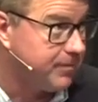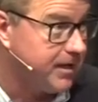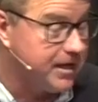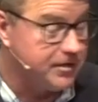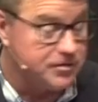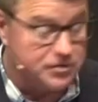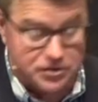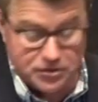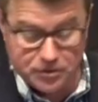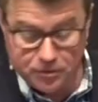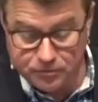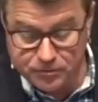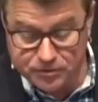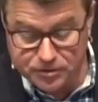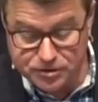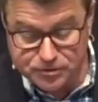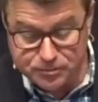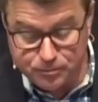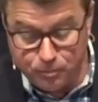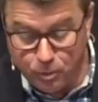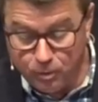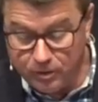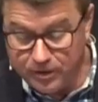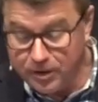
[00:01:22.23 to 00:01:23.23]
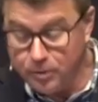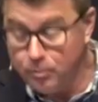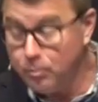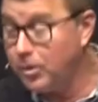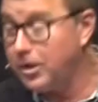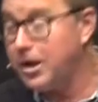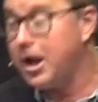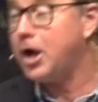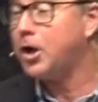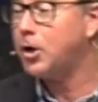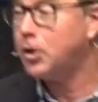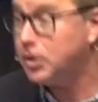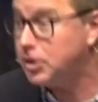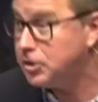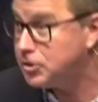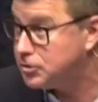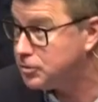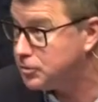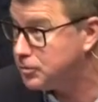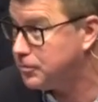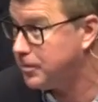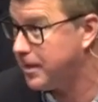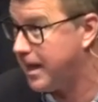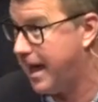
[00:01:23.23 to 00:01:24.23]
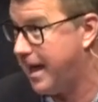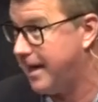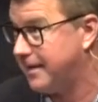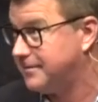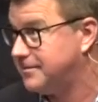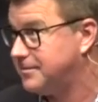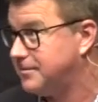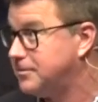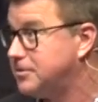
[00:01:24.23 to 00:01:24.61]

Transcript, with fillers: And so this morning, we're not going to do that.